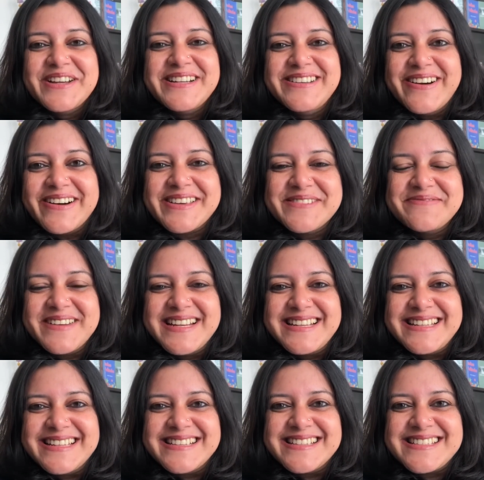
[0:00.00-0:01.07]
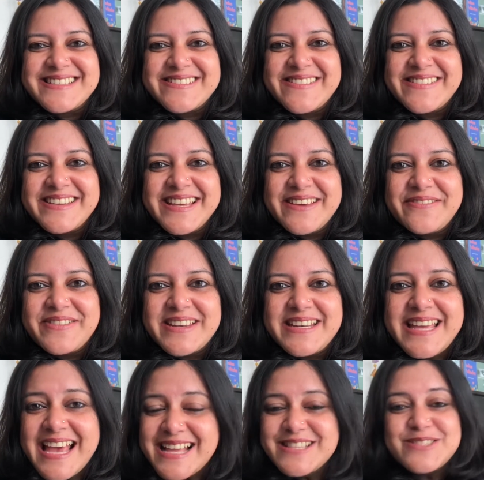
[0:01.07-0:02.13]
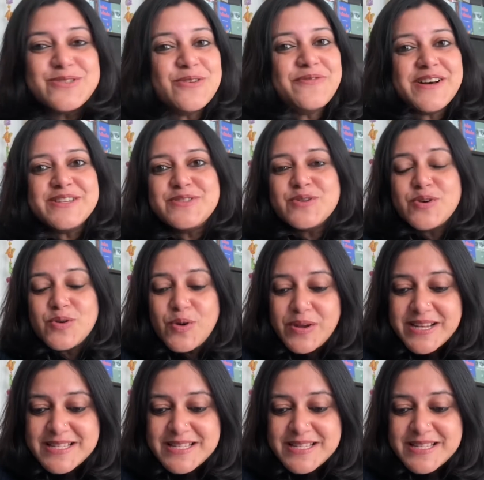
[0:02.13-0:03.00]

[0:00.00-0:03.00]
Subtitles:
documenting a story every day. And so far so good.